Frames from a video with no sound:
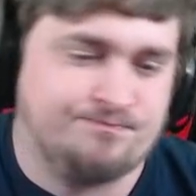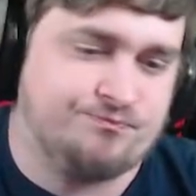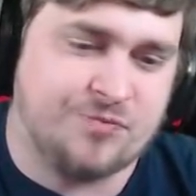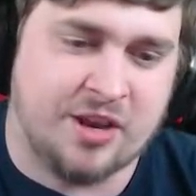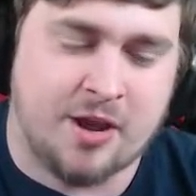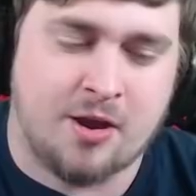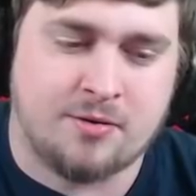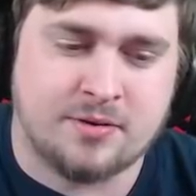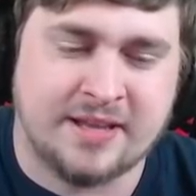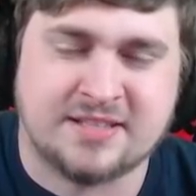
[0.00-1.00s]
you know,
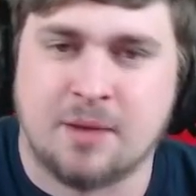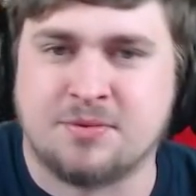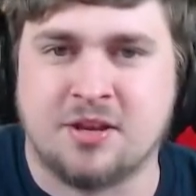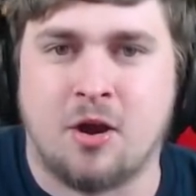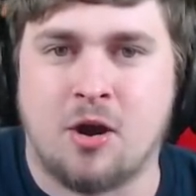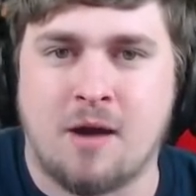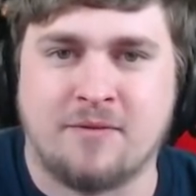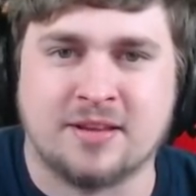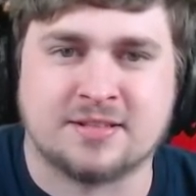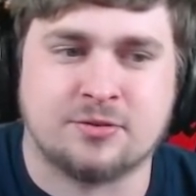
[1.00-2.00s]
it's up to y'all,
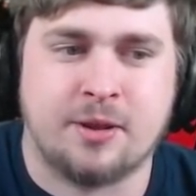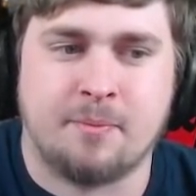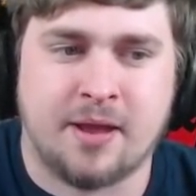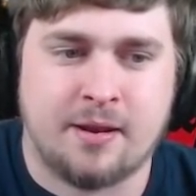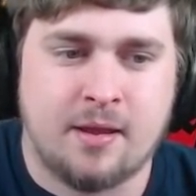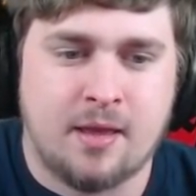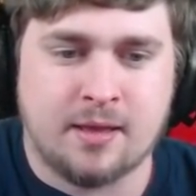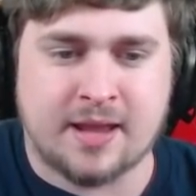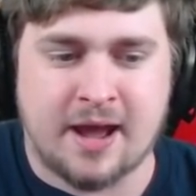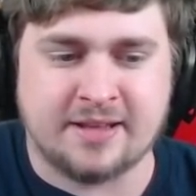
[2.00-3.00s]
obviously. But
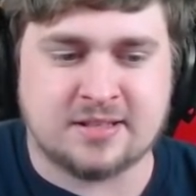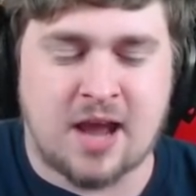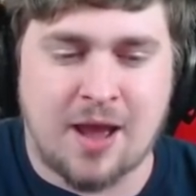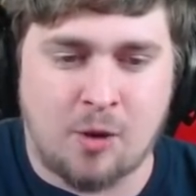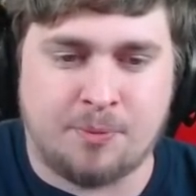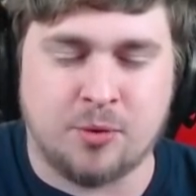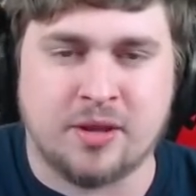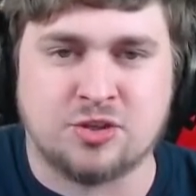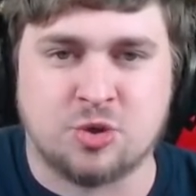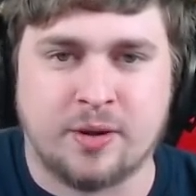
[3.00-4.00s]
guys, I hope you
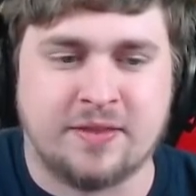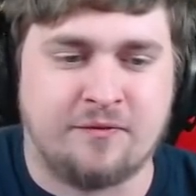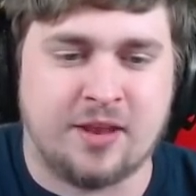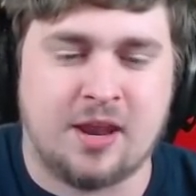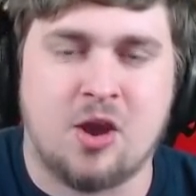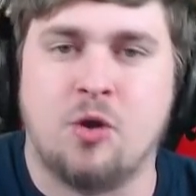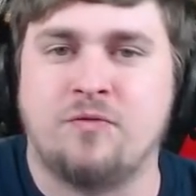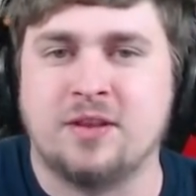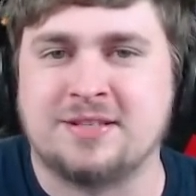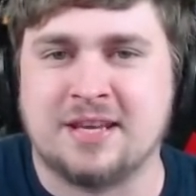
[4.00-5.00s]
enjoyed the video.
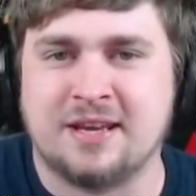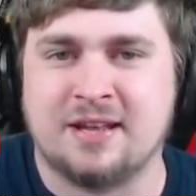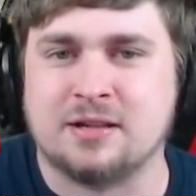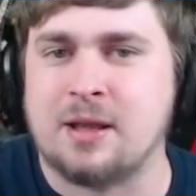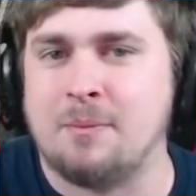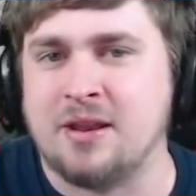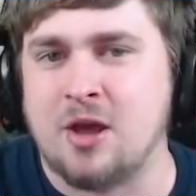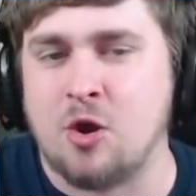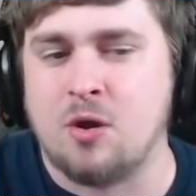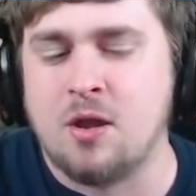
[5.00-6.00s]
If you did, let me
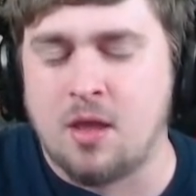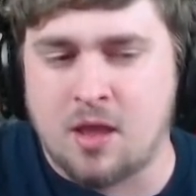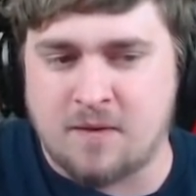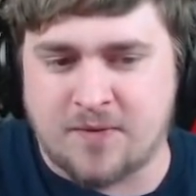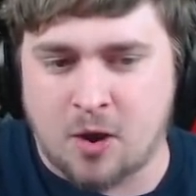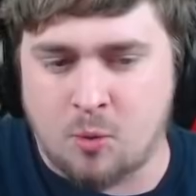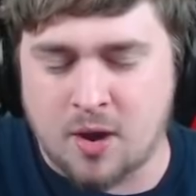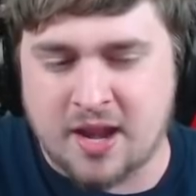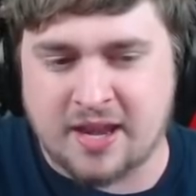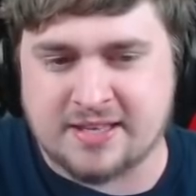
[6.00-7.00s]
know. If y'all
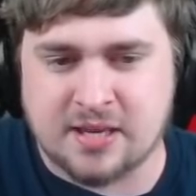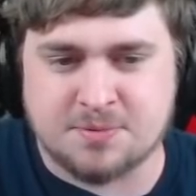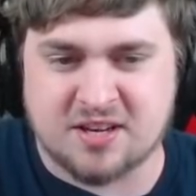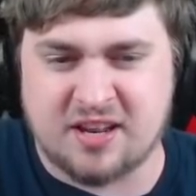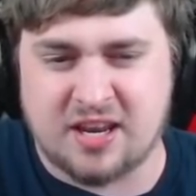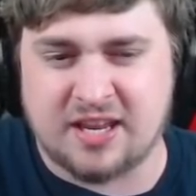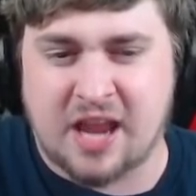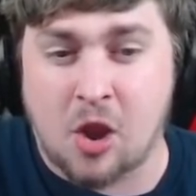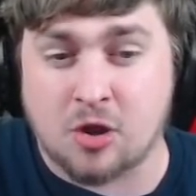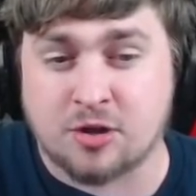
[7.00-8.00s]
want any tips on any
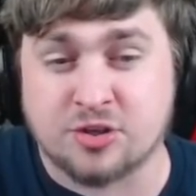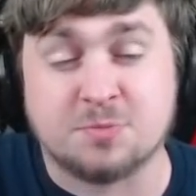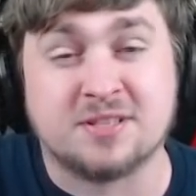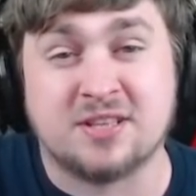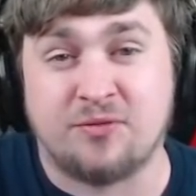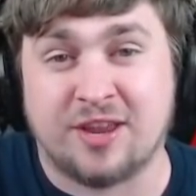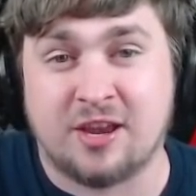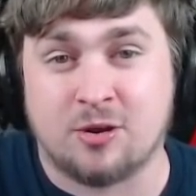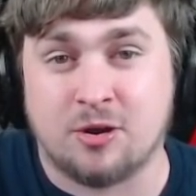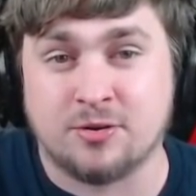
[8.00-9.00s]
character-specific
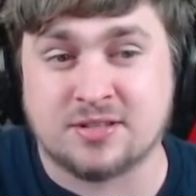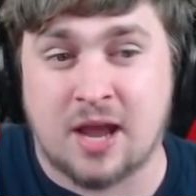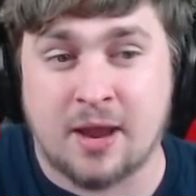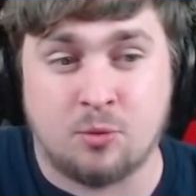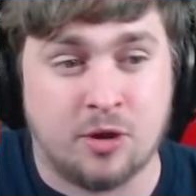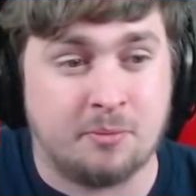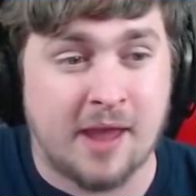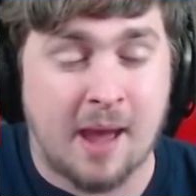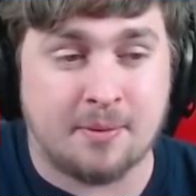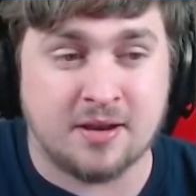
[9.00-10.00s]
heroes, I would be
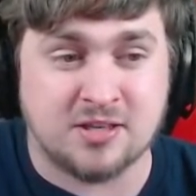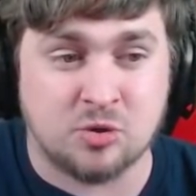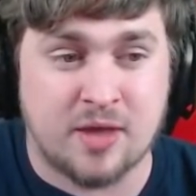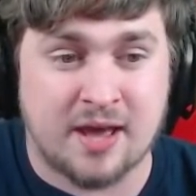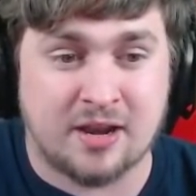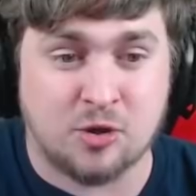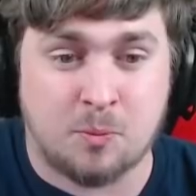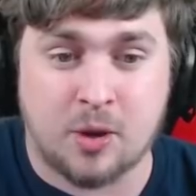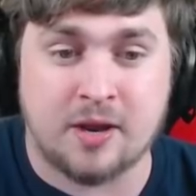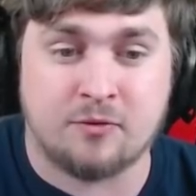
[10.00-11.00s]
happy to do that. I do
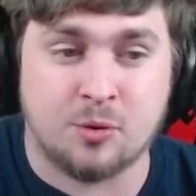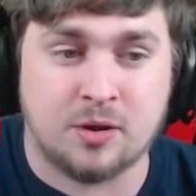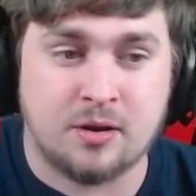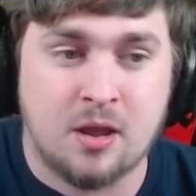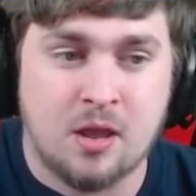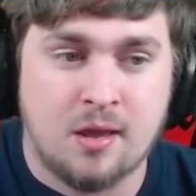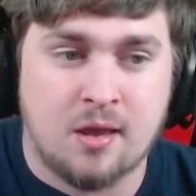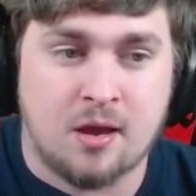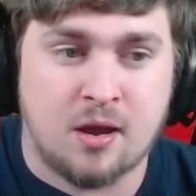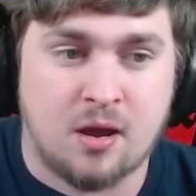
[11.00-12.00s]
play
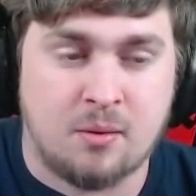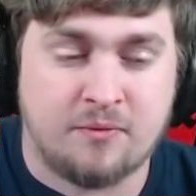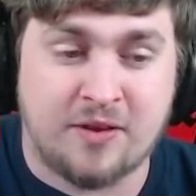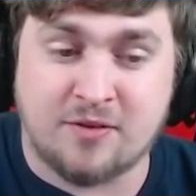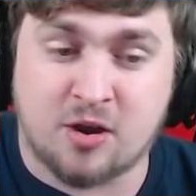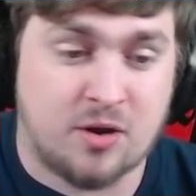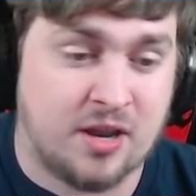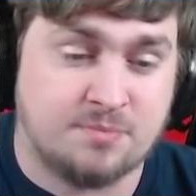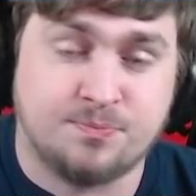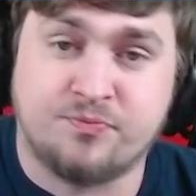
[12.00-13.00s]
everyone. If you have not
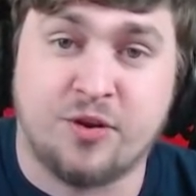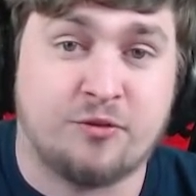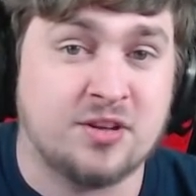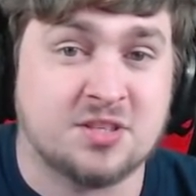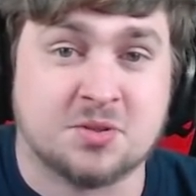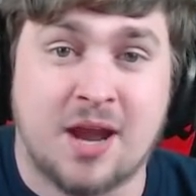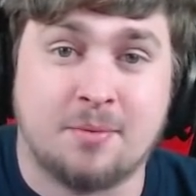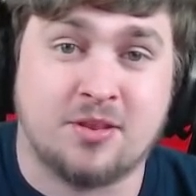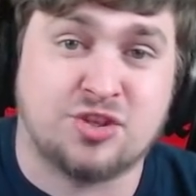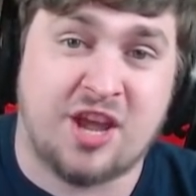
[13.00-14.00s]
already, feel free to subscribe
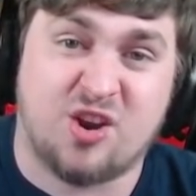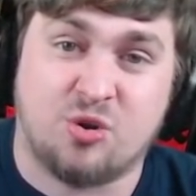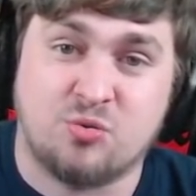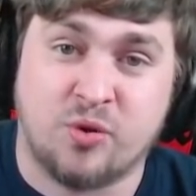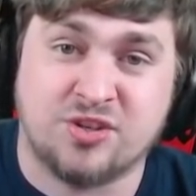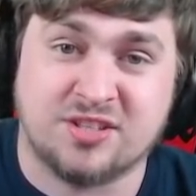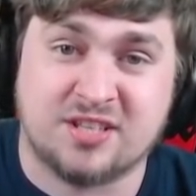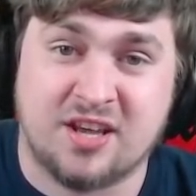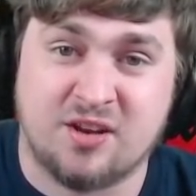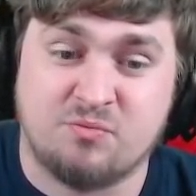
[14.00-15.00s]
to the channel. We just
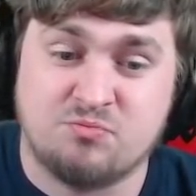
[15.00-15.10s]
hit